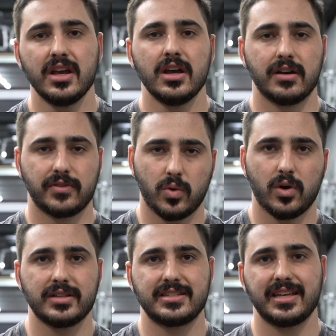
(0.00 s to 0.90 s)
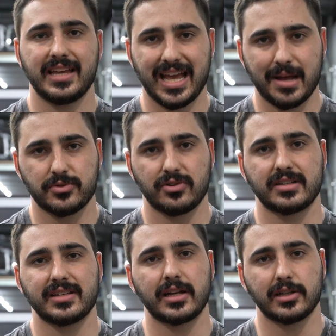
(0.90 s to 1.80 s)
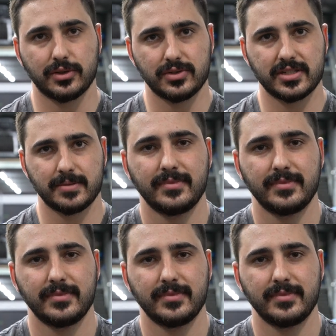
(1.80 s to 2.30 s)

of quads, hamstrings, and glutes.